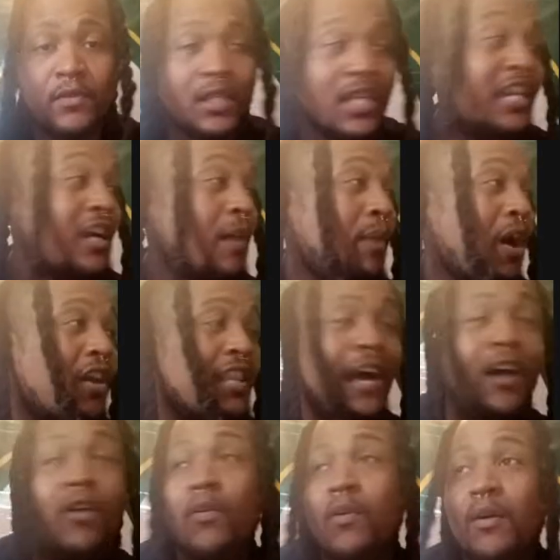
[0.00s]
He could ball
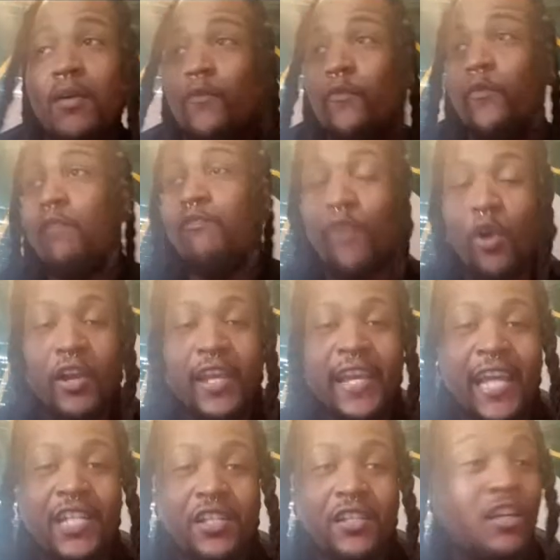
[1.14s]
out with 4
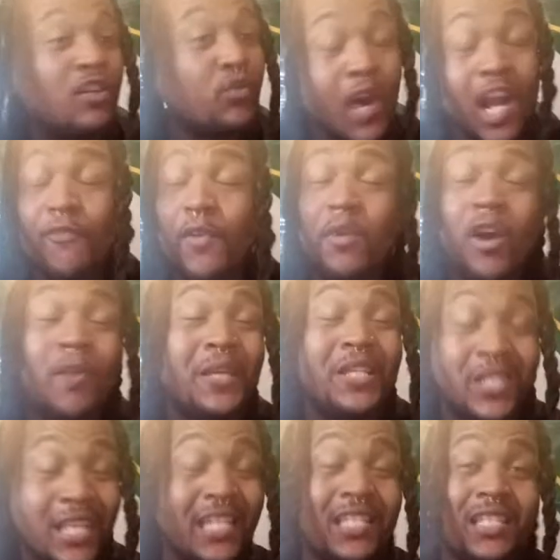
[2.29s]
catches, because one of them going to be
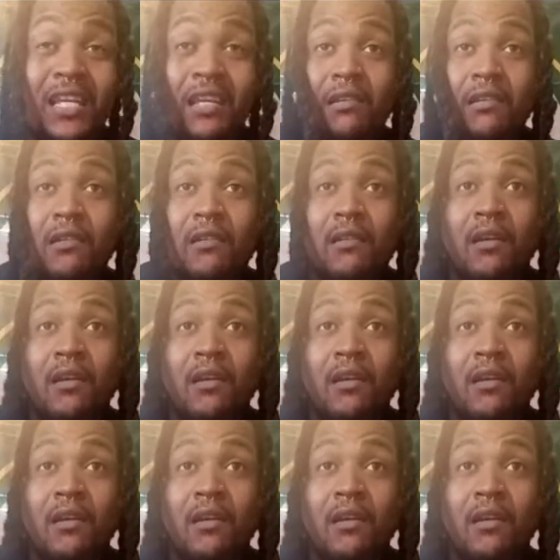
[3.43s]
60.